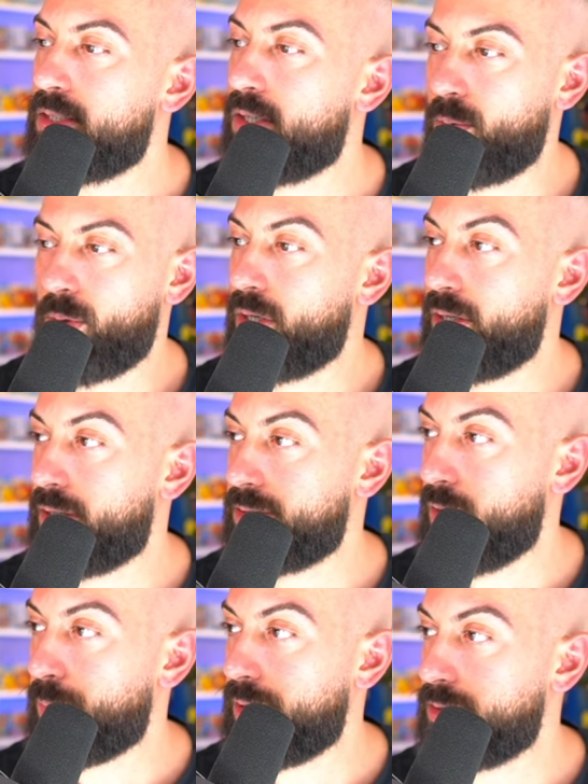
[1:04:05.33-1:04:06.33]

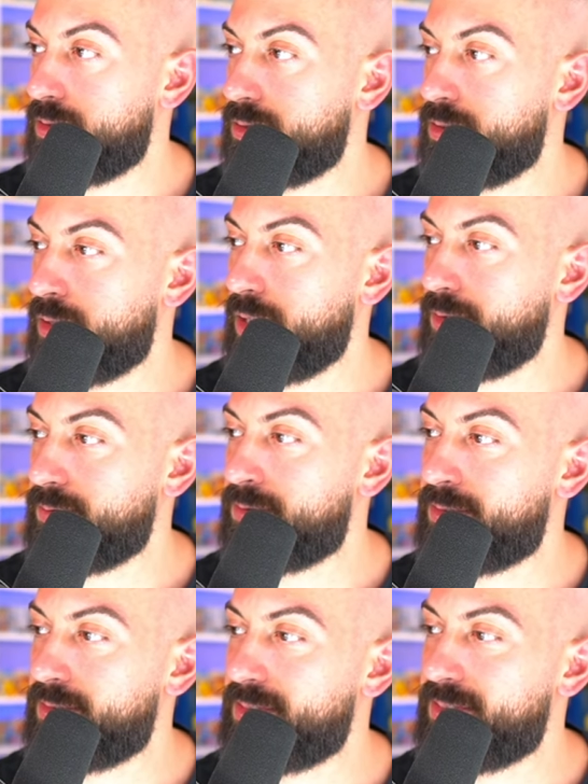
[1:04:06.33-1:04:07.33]
Okay.
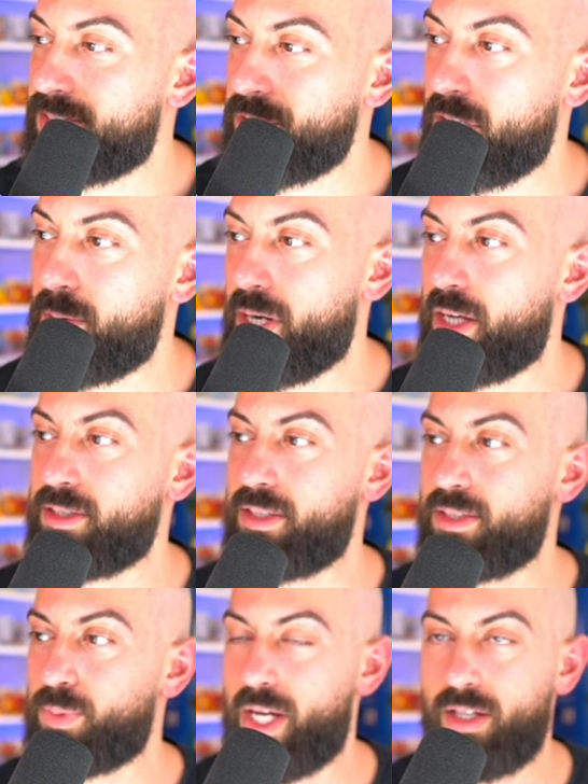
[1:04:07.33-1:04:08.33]
Just gonna keep it as it
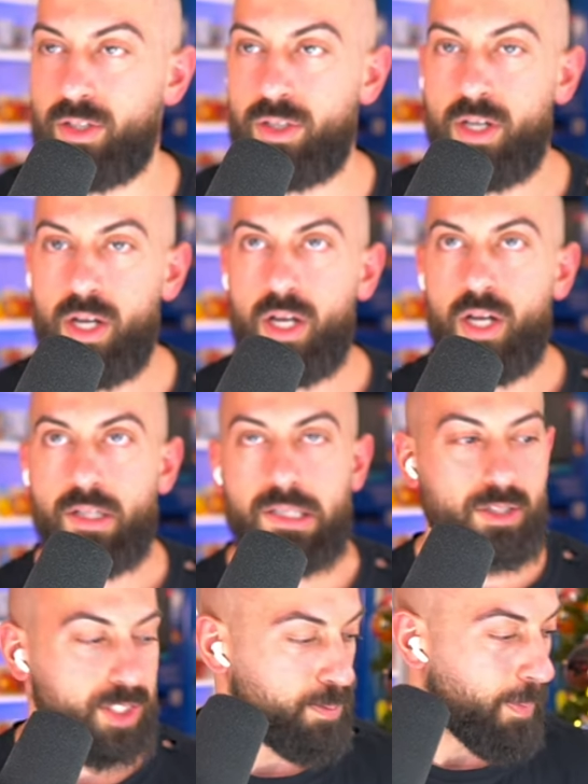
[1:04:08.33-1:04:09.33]
is. We got a
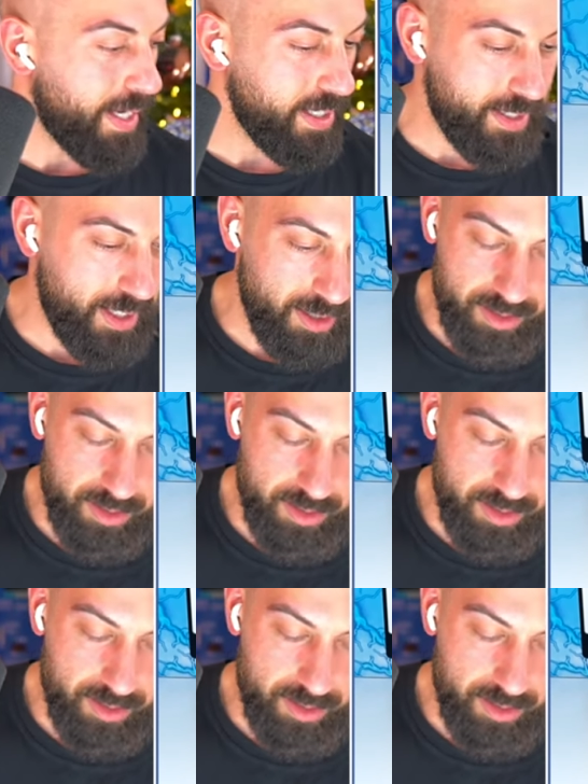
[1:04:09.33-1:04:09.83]
little spike.